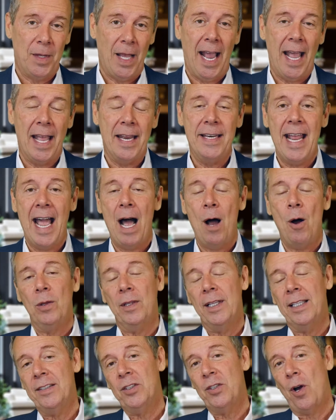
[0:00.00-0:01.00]
And now
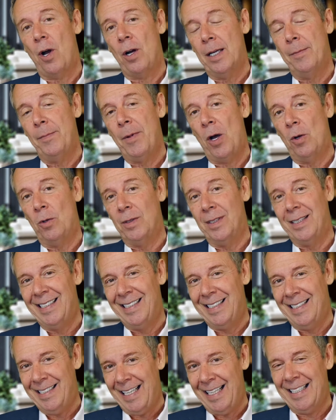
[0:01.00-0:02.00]
let's talk about
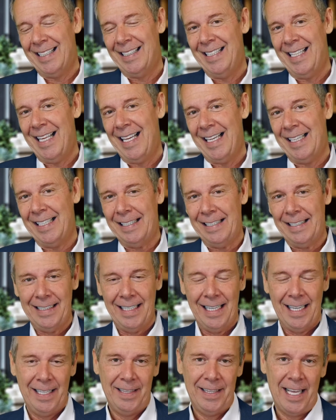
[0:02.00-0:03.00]
six things
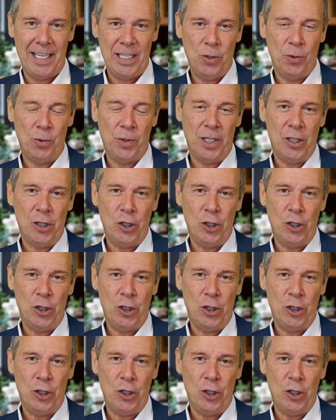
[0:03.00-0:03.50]
that you can